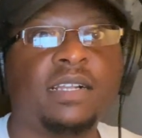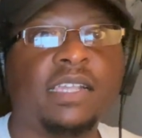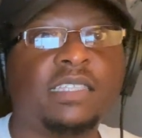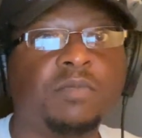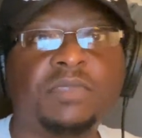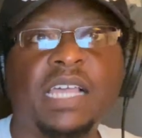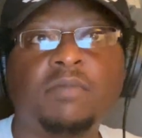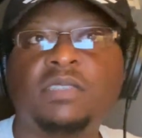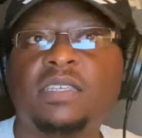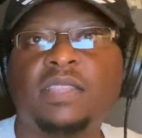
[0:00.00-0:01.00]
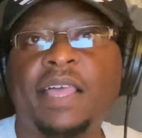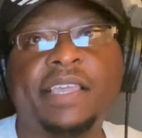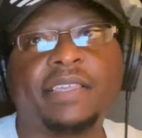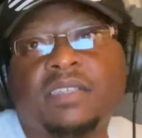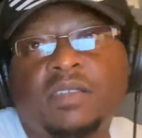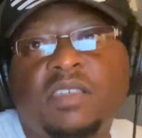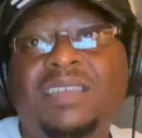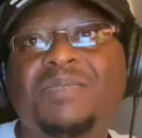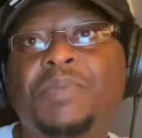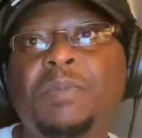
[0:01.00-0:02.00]
Sometimes it
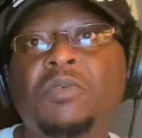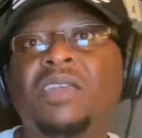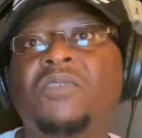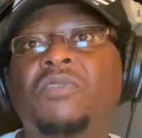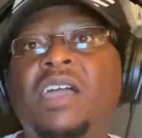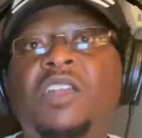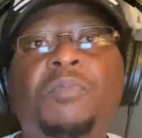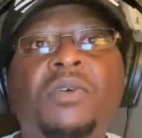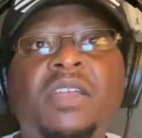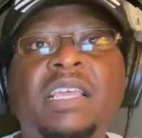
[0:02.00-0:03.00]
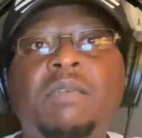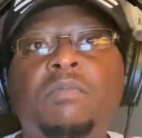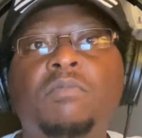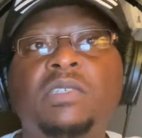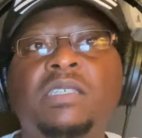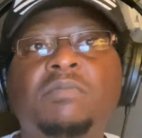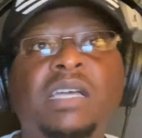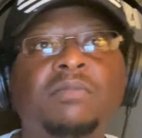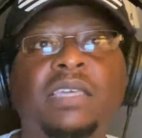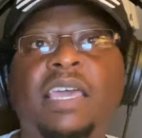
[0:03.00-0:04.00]
like people can frown upon it, but
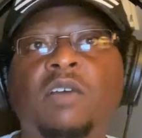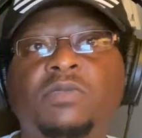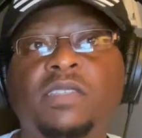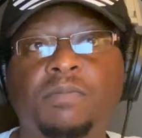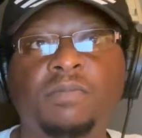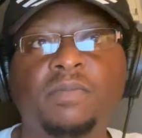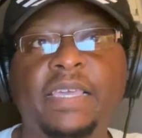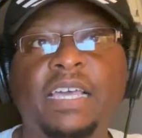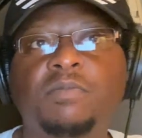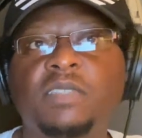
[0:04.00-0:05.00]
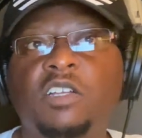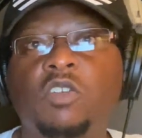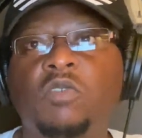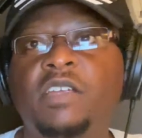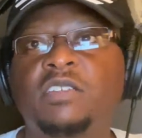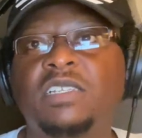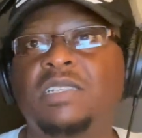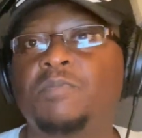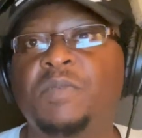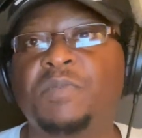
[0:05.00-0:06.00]
sometimes it helps them. It helps their career just
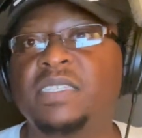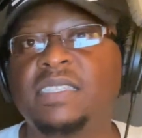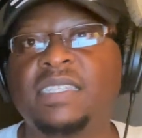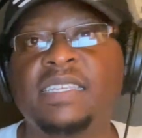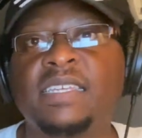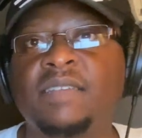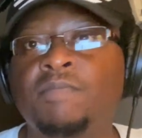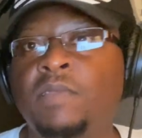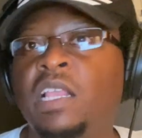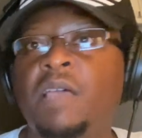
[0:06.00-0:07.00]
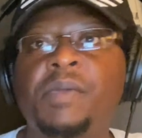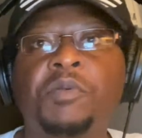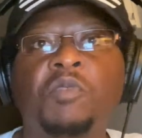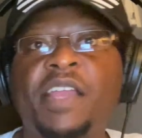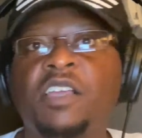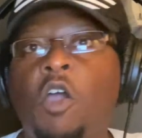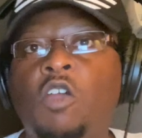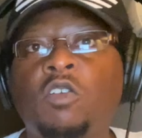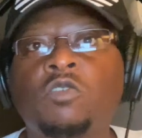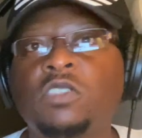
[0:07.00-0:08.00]
in publicity and people writing
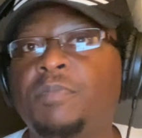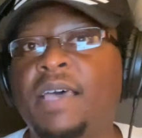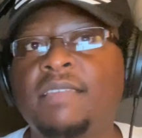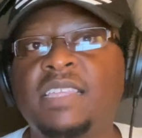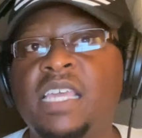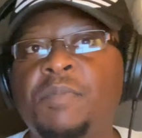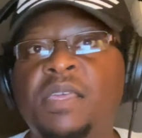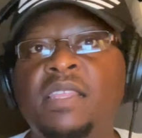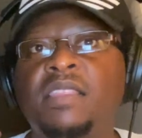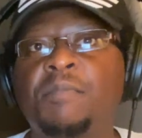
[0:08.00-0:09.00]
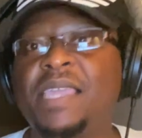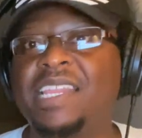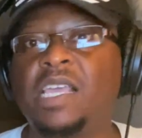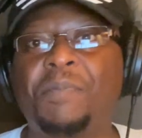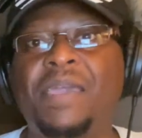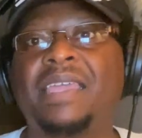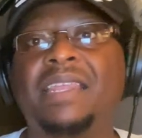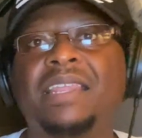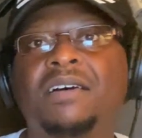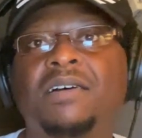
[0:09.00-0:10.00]
articles about them and the media picking
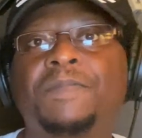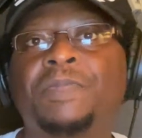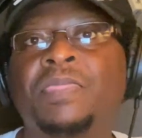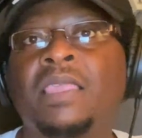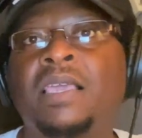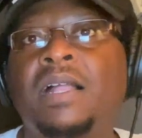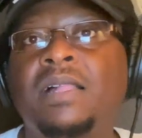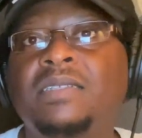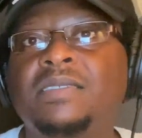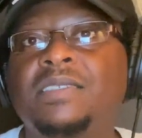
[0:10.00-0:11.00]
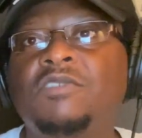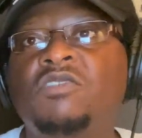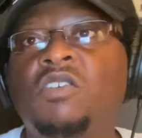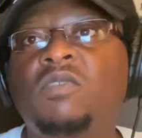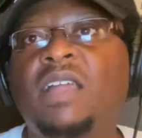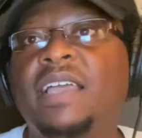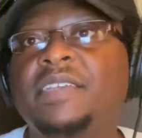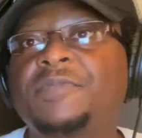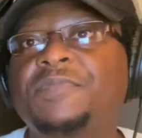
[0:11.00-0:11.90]
it up. You know, like